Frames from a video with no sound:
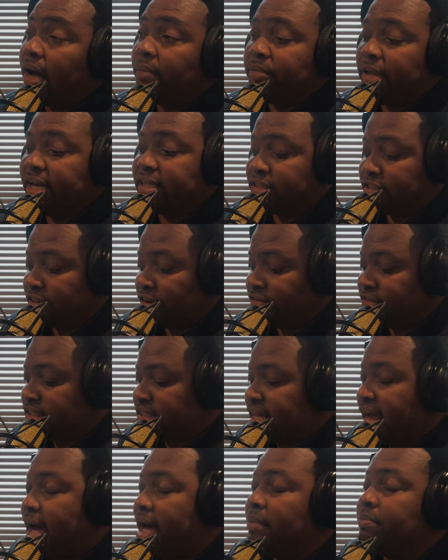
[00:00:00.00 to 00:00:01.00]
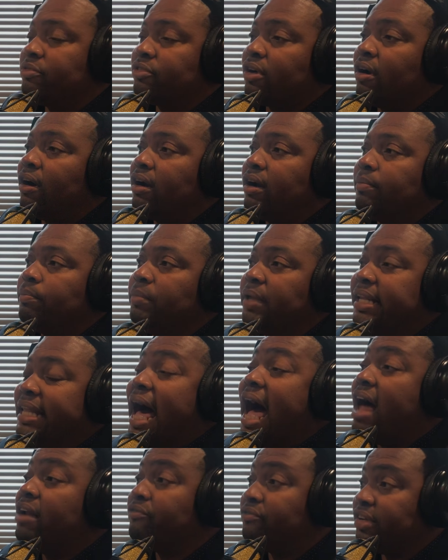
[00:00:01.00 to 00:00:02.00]
Yes, service times are
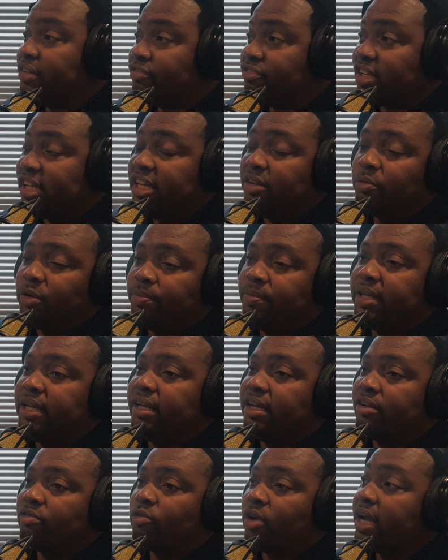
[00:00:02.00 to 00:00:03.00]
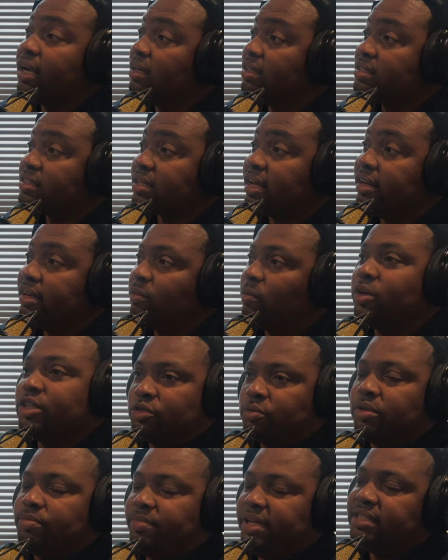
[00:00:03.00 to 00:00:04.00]
9:15 would begin regular Sunday,
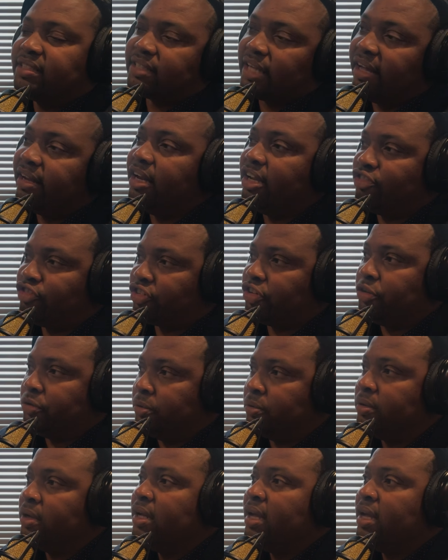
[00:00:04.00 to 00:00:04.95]
which would be Sunday school